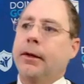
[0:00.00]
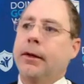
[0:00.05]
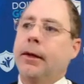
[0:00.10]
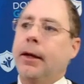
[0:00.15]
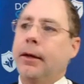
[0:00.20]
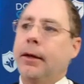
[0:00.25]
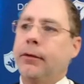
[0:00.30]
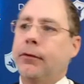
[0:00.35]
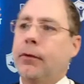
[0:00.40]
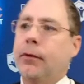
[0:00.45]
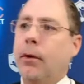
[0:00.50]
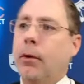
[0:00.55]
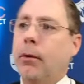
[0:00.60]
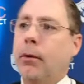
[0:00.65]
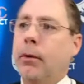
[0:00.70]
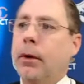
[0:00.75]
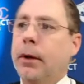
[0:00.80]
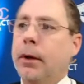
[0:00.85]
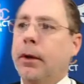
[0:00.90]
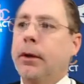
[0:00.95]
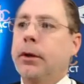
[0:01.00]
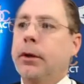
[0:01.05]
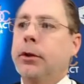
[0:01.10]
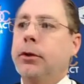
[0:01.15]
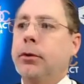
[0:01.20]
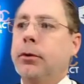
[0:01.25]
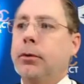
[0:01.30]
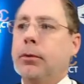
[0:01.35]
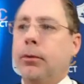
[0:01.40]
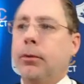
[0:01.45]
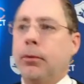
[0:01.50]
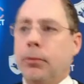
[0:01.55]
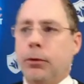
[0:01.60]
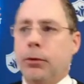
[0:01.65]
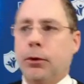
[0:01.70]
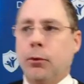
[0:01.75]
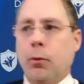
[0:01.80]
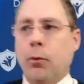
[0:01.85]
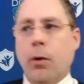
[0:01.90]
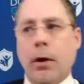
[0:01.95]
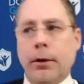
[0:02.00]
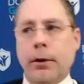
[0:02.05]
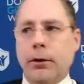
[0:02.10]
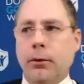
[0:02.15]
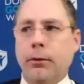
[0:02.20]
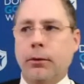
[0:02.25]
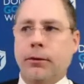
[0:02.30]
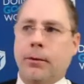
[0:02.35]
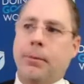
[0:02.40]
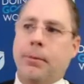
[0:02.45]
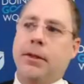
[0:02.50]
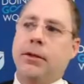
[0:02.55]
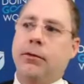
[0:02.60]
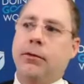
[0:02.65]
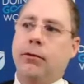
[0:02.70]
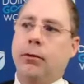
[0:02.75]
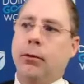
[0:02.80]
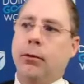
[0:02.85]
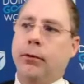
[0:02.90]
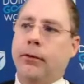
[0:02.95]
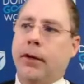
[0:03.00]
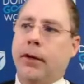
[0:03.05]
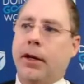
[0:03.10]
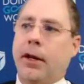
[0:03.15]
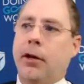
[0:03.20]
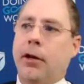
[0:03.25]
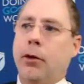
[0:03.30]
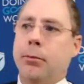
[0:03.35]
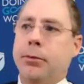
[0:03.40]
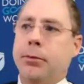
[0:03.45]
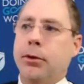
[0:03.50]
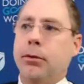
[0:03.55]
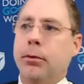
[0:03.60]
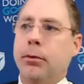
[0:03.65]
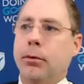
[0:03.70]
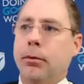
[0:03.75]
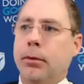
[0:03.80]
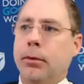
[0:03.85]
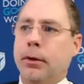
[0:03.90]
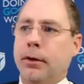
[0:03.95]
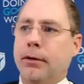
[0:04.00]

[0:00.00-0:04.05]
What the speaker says: And so you want to use some of these tools that can help you